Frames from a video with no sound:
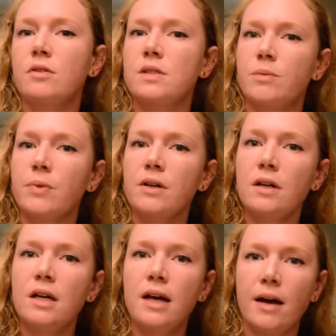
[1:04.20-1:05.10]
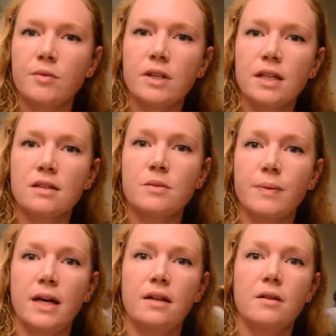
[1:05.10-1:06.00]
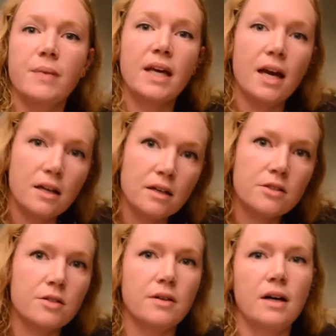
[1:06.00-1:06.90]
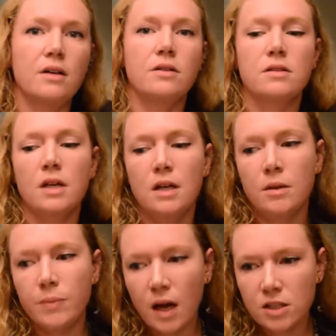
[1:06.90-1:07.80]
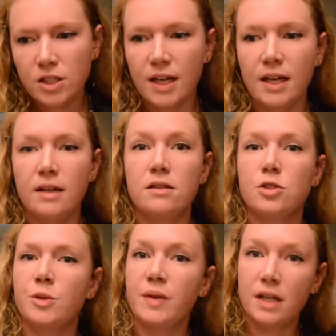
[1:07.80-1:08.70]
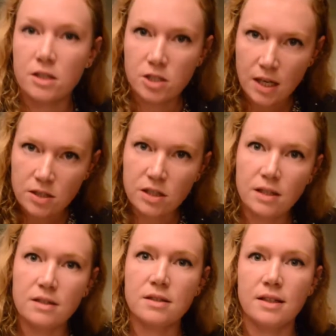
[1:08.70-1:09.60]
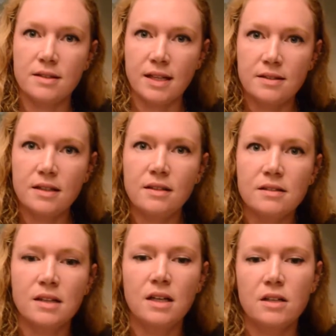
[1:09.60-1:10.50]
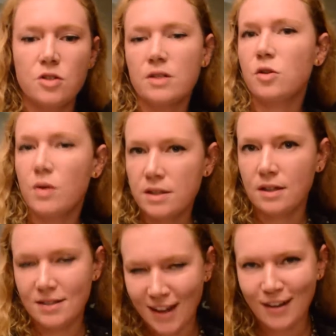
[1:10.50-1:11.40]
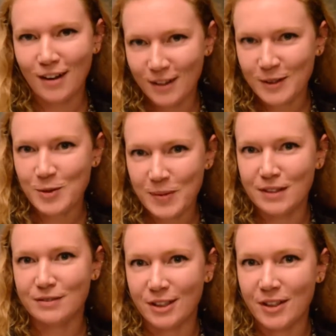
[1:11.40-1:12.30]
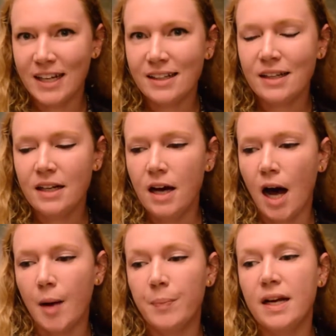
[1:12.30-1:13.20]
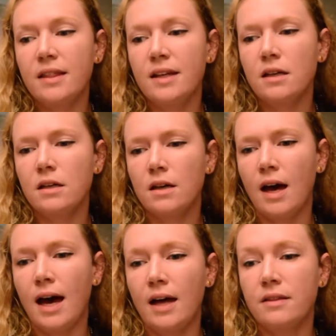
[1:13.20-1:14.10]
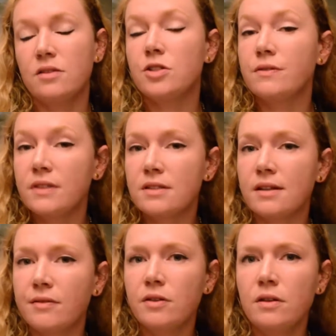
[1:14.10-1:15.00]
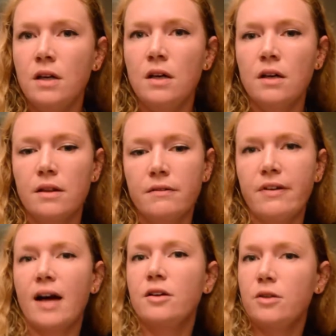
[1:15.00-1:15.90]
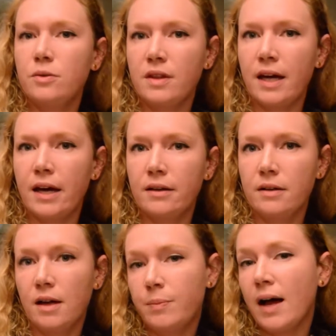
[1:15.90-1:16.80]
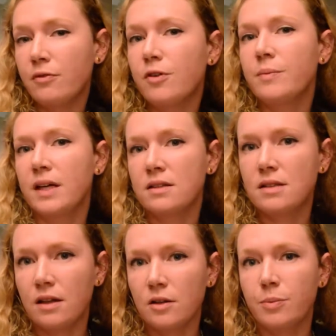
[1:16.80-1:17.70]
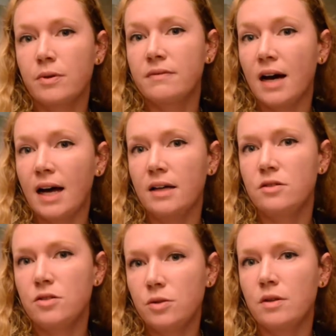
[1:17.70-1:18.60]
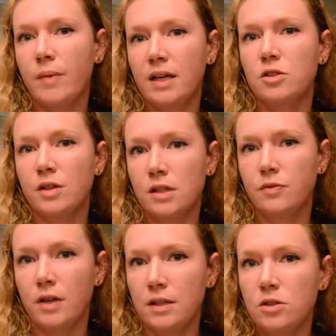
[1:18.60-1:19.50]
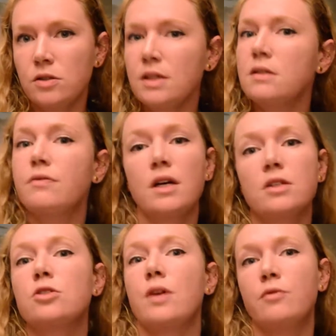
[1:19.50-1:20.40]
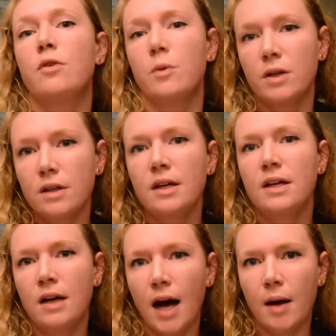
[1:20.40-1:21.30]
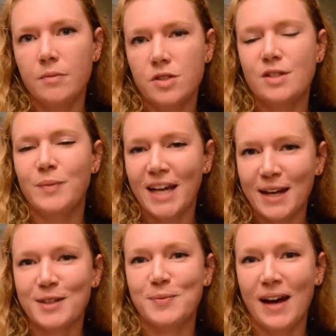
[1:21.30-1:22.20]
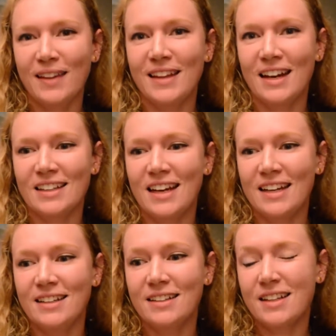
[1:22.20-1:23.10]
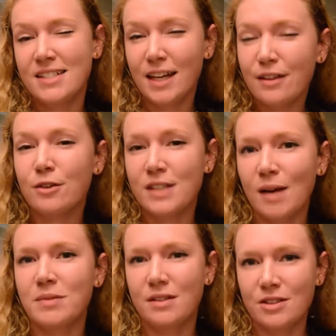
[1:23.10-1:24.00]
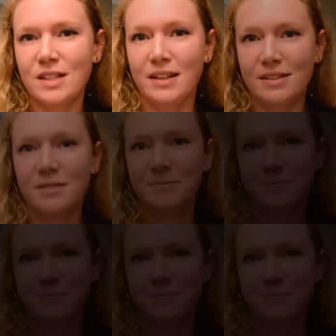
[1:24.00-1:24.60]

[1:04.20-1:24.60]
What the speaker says: deeper and really explain the mechanics around blockchain, distributed exchanges, consensus. So that's always going to take a little bit of learning. But I think at the surface level, the value that a platform like Stellar provides to the money transfer industry is very straightforward. Just the mechanics behind that can take a little time to understand.